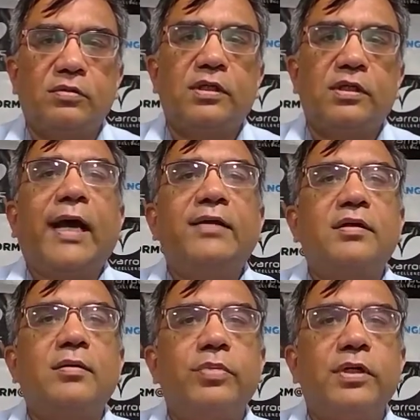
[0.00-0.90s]
as
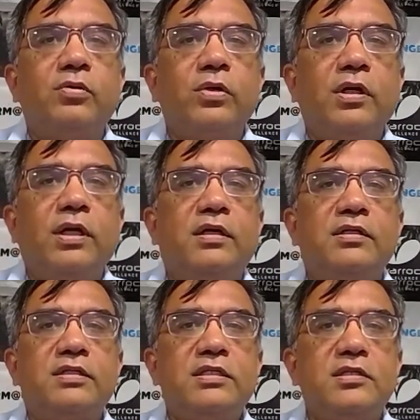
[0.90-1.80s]
compared to India, it's
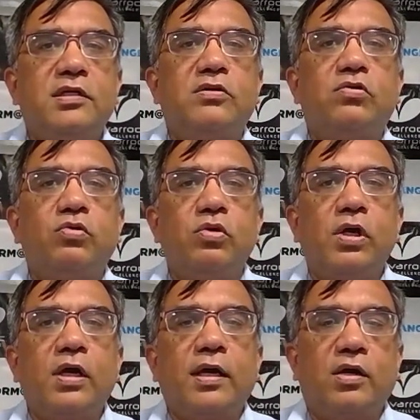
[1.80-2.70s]
easier to
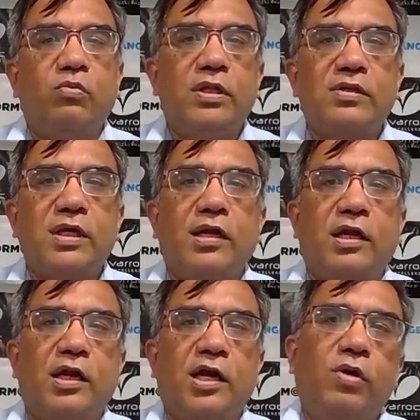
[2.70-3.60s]
convince, get an
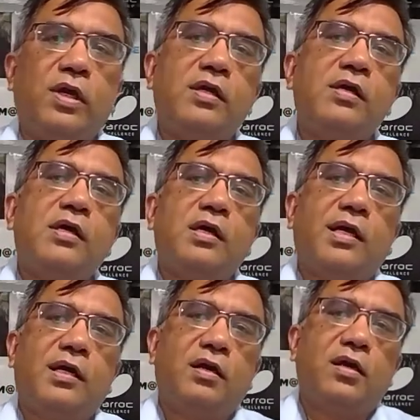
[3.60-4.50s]
ROI,
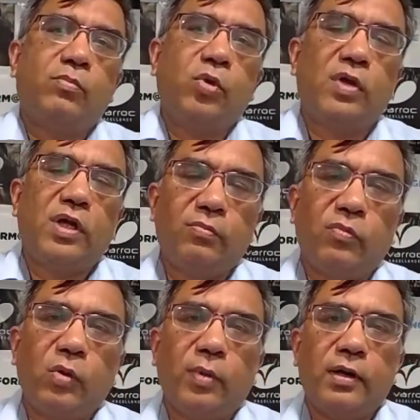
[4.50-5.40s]
get it approved and
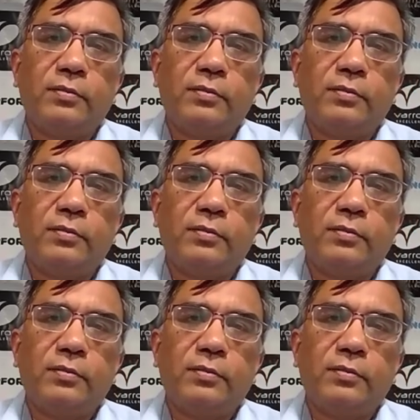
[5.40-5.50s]
implement.